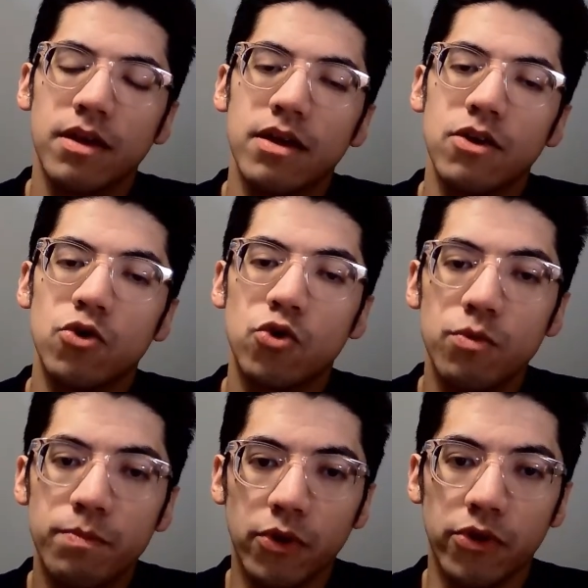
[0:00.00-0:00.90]

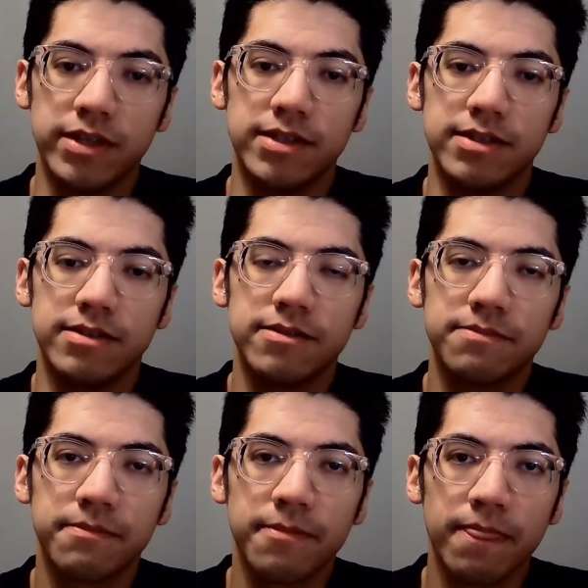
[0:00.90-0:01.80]

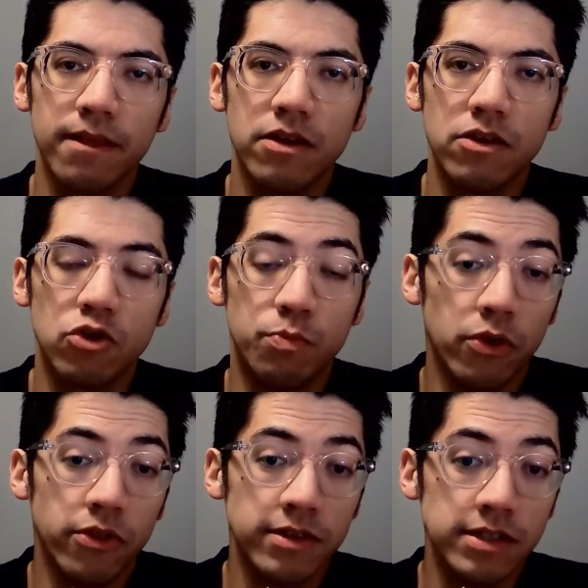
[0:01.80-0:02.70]
Hypothesis.
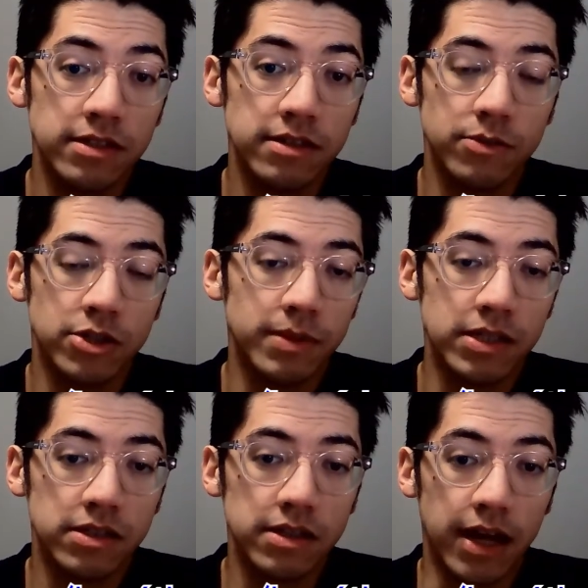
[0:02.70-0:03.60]
Hypothesis, which
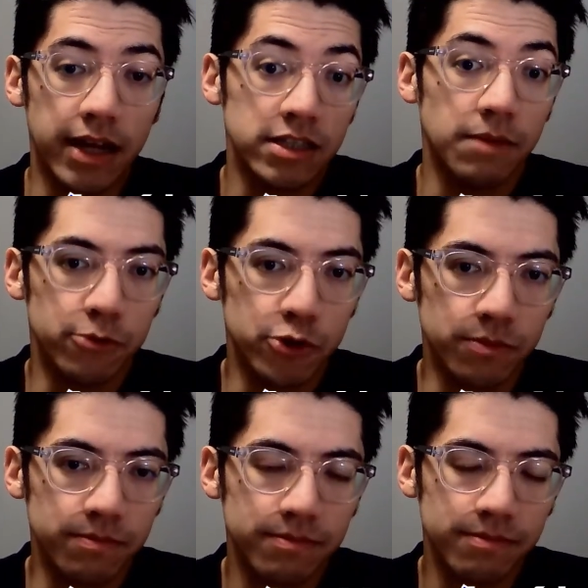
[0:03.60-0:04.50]
means an assumption,
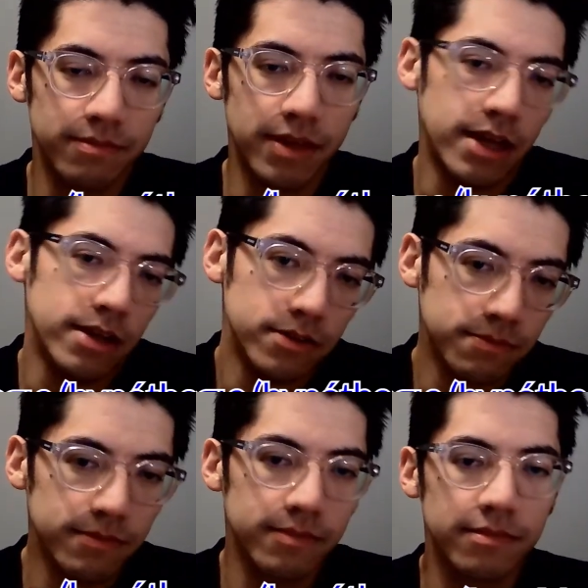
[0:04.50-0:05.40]
and
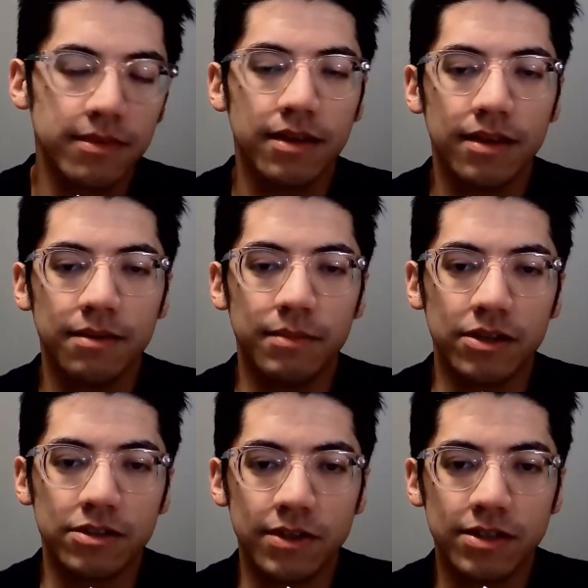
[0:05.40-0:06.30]

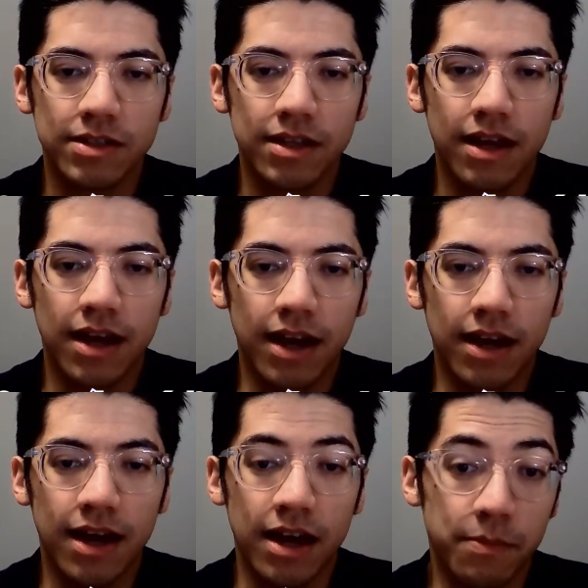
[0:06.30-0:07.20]
because of this,
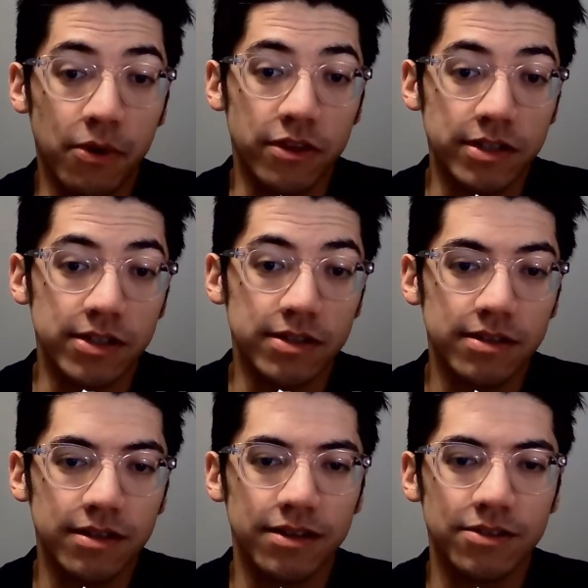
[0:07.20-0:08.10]

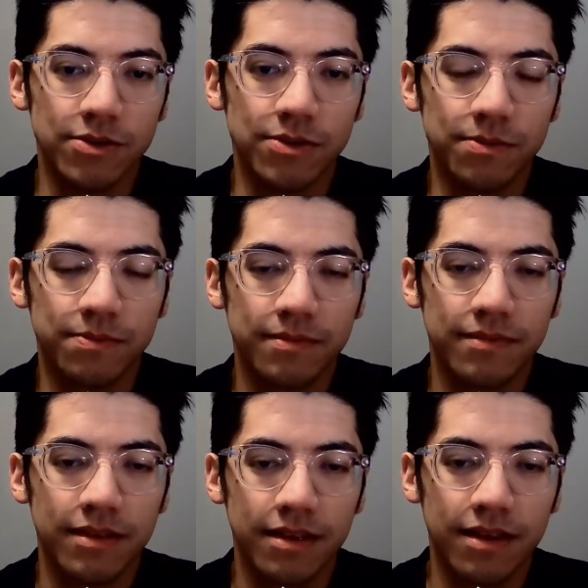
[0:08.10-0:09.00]
hypothesis, as you
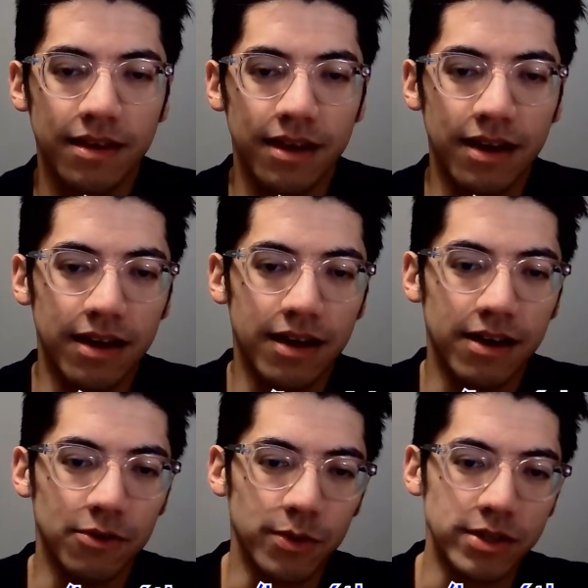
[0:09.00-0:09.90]

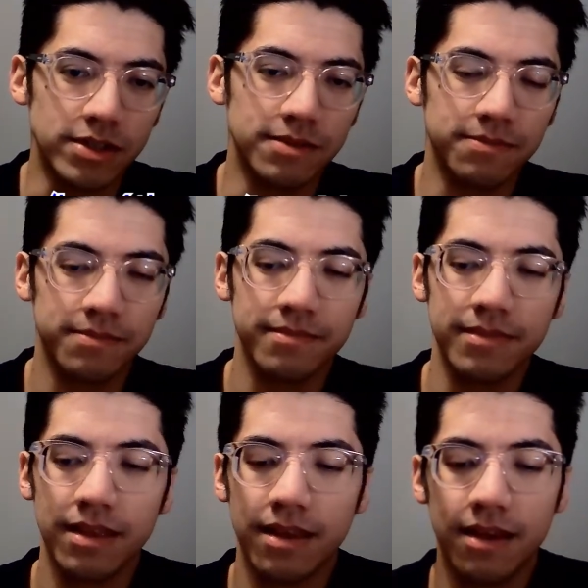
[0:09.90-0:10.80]
are already
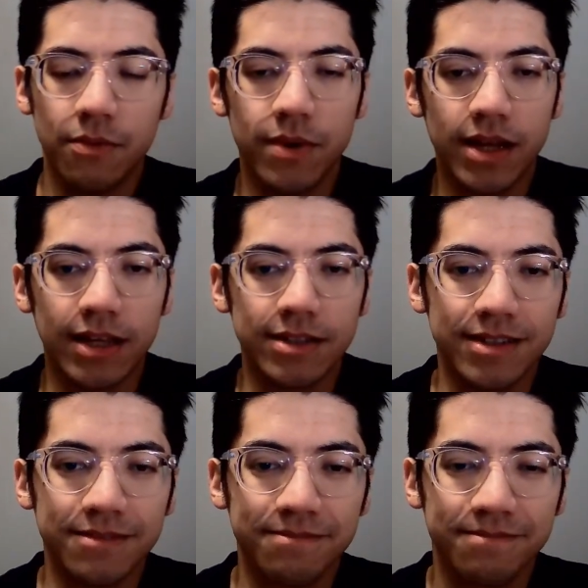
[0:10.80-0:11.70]
realizing.